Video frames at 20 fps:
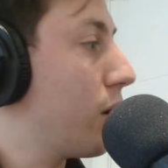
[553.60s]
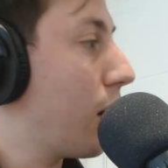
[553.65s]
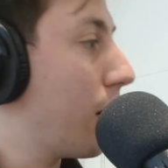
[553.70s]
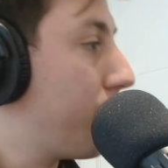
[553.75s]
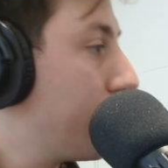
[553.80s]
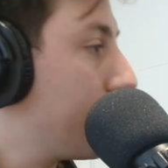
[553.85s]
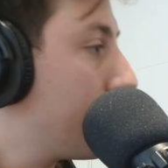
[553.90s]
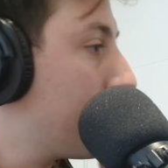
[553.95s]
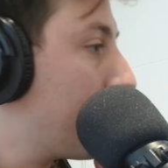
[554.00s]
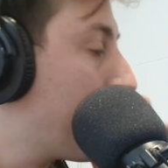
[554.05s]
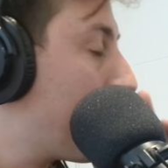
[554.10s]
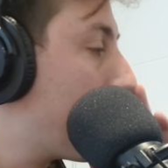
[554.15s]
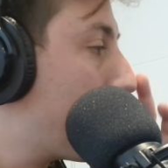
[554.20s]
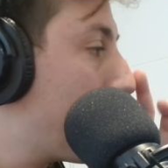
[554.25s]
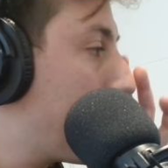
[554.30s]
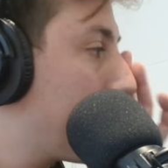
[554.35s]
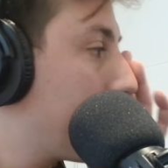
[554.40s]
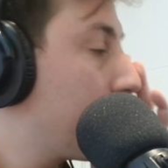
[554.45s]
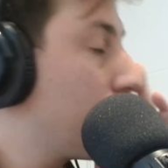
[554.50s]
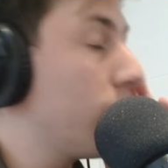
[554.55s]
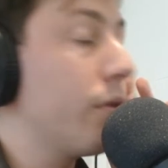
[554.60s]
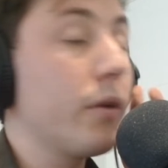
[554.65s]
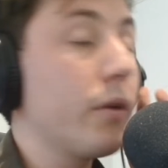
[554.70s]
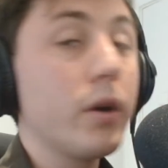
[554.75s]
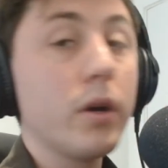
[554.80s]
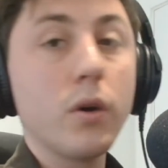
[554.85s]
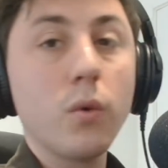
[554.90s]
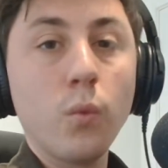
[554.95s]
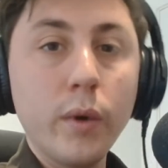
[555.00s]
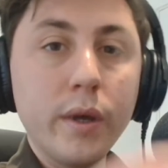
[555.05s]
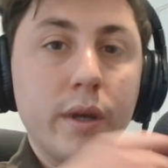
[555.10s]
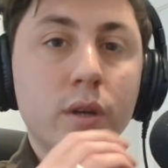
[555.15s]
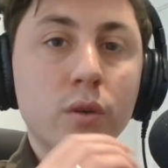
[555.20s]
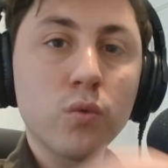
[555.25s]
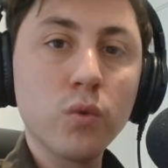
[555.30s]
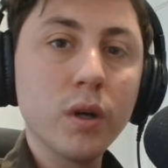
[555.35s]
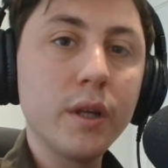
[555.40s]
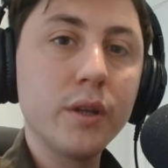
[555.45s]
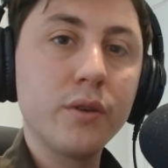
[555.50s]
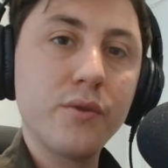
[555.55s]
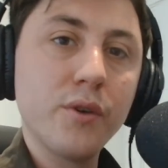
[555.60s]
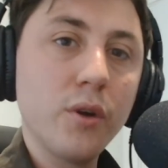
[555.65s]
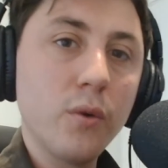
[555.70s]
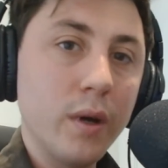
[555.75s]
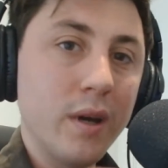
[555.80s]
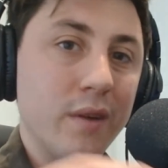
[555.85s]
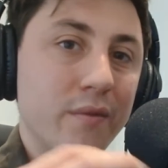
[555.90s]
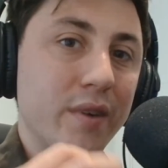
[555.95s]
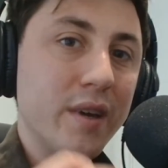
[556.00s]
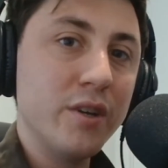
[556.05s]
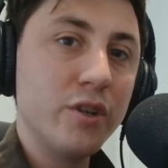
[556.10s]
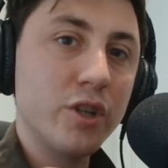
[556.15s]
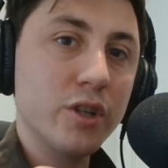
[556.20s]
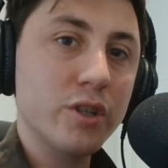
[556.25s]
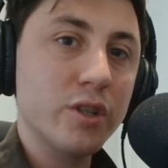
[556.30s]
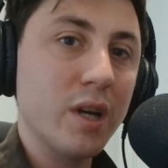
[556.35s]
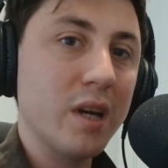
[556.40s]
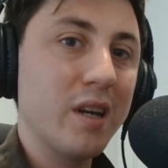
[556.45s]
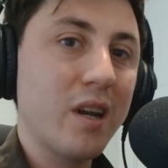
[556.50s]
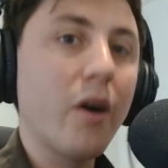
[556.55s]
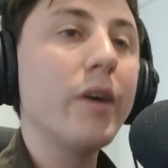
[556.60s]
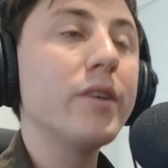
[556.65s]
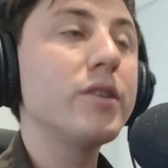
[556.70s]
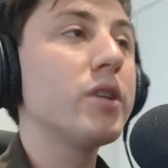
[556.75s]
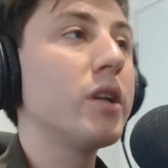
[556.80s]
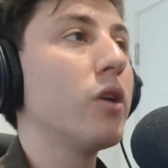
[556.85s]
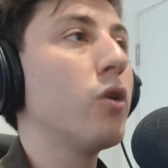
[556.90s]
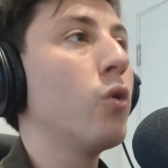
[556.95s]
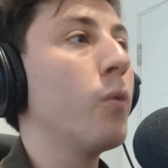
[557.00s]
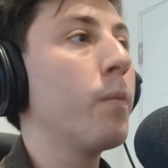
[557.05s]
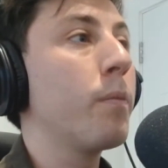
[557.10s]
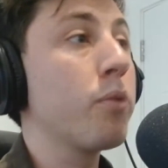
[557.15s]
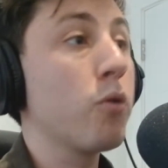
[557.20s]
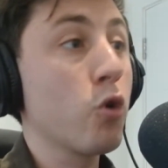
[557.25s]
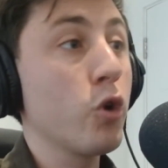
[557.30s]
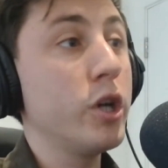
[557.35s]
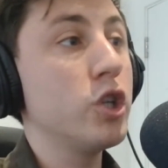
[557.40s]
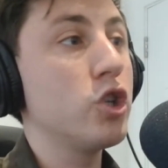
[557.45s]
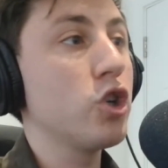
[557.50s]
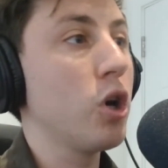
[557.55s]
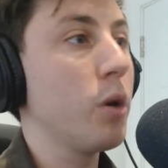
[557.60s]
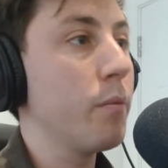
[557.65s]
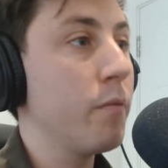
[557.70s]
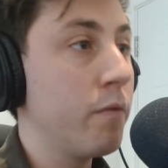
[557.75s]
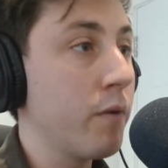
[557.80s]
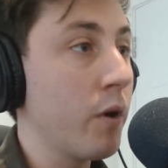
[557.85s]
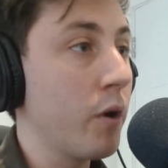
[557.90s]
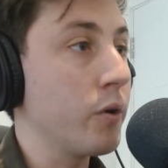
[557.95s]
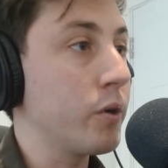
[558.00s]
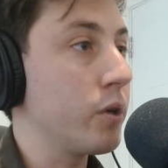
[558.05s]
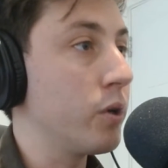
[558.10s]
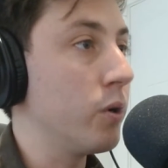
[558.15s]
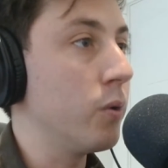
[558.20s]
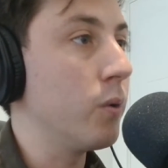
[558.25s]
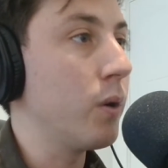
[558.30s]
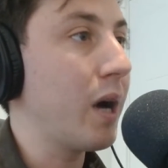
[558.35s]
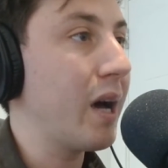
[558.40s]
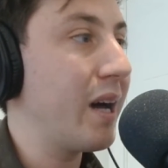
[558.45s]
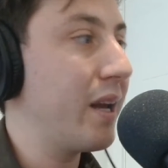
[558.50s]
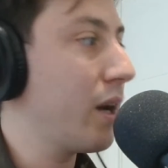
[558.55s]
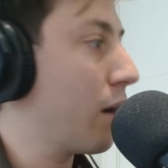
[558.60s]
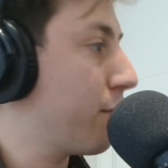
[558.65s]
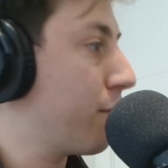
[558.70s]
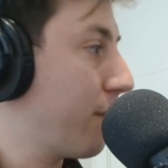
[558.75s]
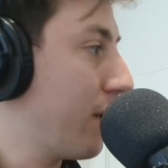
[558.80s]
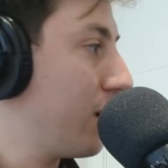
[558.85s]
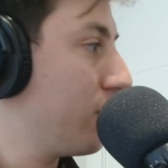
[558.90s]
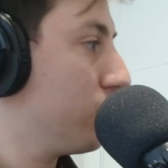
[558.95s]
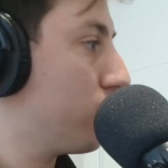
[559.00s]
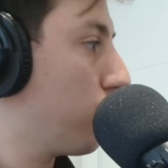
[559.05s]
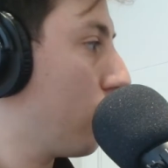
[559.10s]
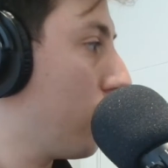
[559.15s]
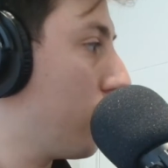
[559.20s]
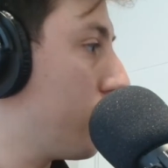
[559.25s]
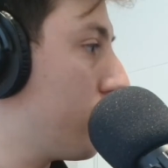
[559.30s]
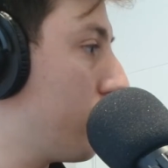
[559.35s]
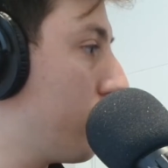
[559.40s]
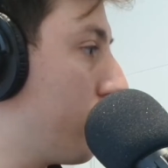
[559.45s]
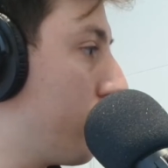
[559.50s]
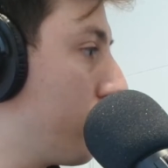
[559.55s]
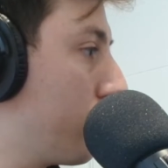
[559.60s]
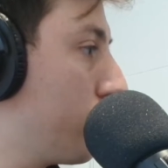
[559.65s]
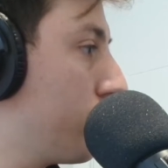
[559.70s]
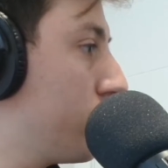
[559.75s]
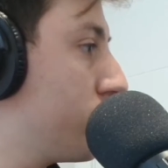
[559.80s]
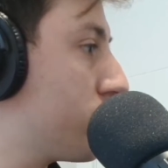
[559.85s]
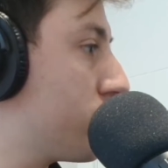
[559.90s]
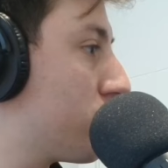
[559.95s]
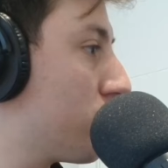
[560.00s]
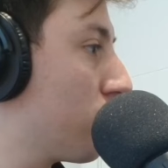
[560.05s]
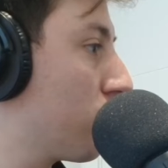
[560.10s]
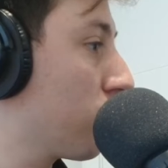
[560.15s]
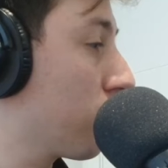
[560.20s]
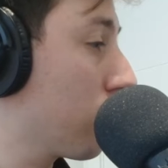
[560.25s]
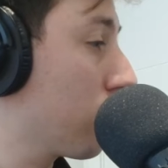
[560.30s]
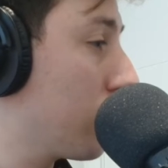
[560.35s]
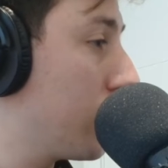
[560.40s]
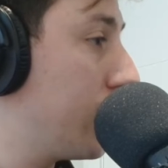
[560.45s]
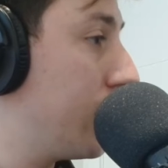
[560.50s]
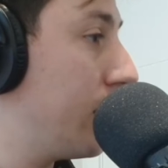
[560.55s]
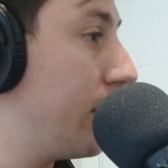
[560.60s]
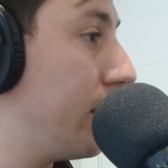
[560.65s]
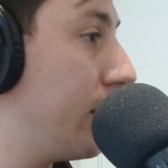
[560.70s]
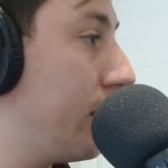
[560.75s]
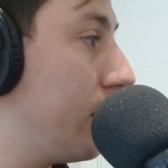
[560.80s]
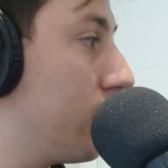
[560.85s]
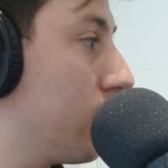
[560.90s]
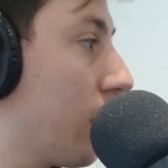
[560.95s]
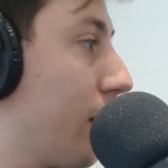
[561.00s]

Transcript: I think another thing that we could really do with is just a nice little pre-drop vocal. And I found one that was really